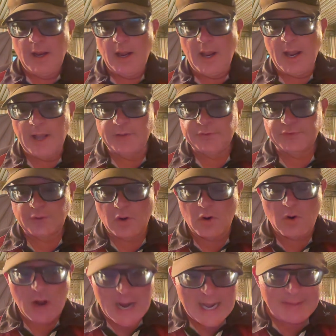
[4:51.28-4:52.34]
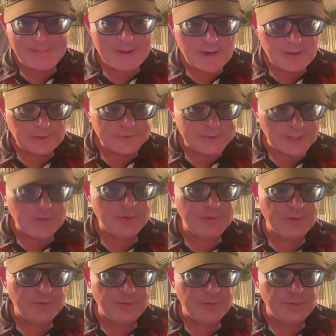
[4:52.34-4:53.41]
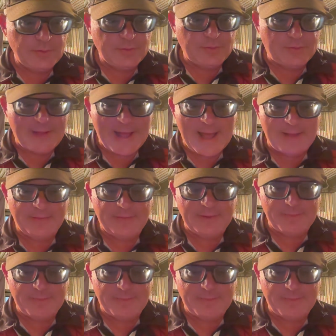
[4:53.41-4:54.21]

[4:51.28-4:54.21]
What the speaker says: And so I'm here to tell you that the